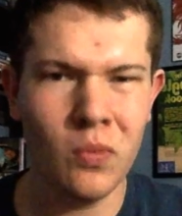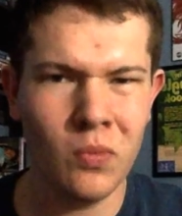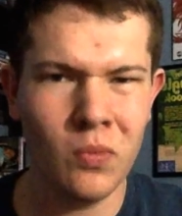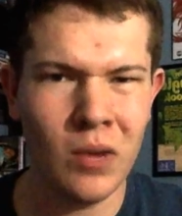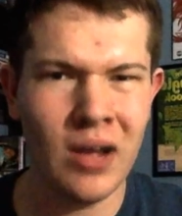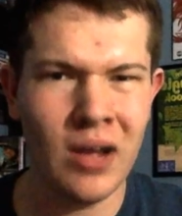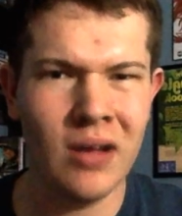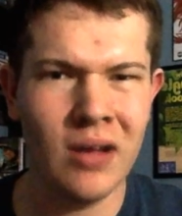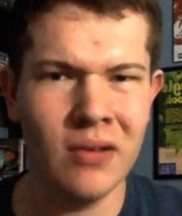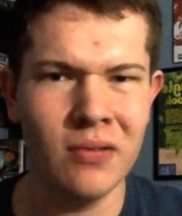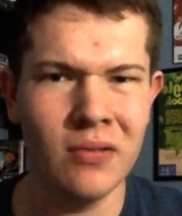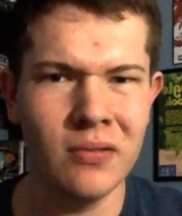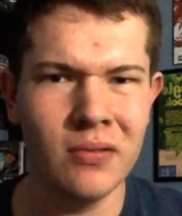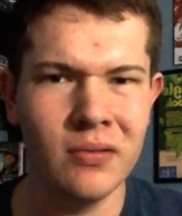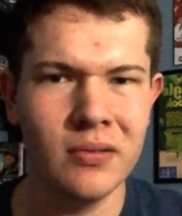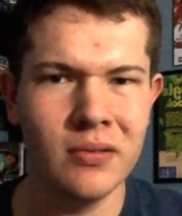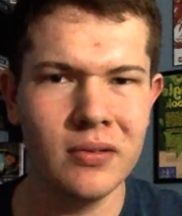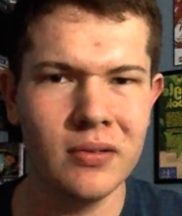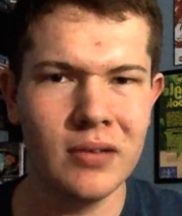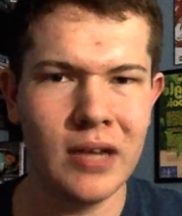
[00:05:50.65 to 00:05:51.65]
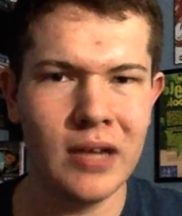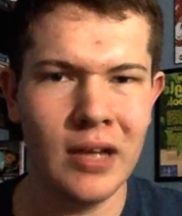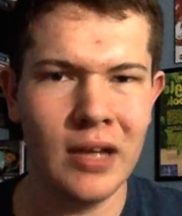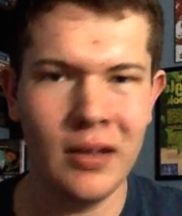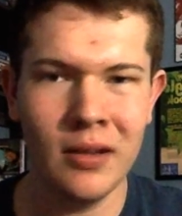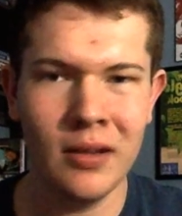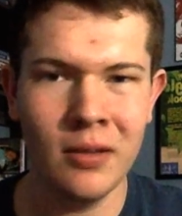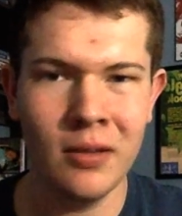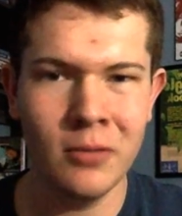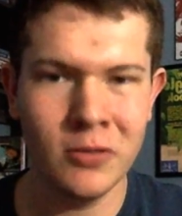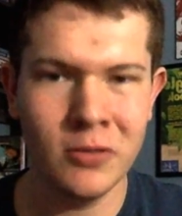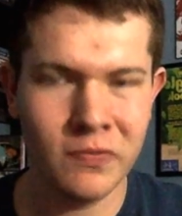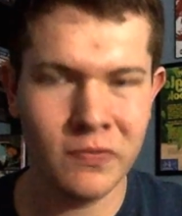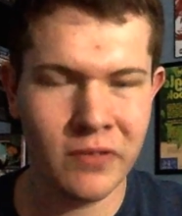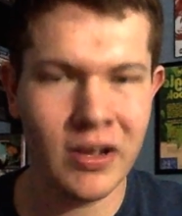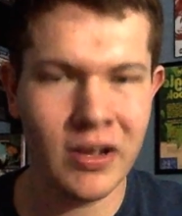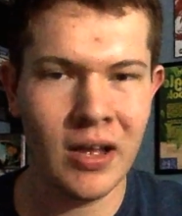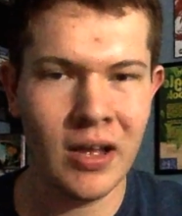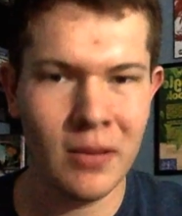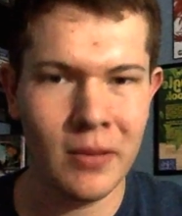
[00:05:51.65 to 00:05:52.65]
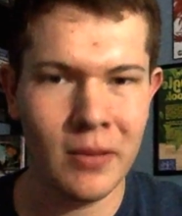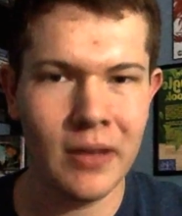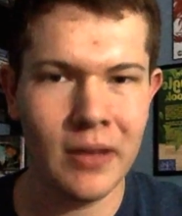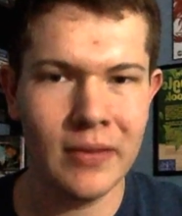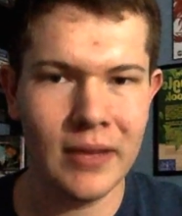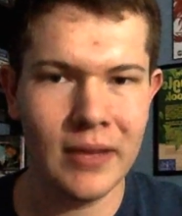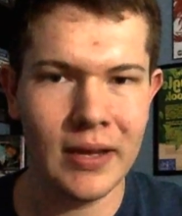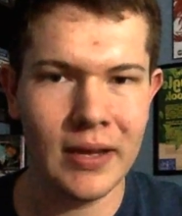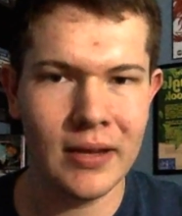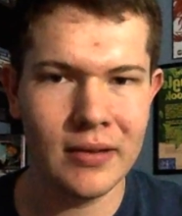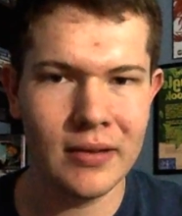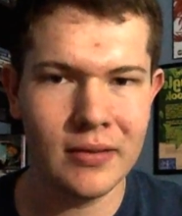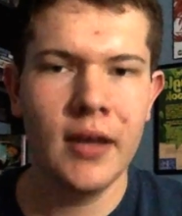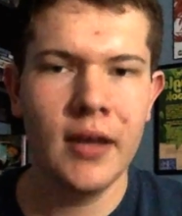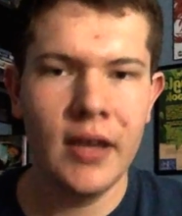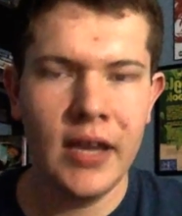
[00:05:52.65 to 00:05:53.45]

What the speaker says: wow, I almost forgot about that.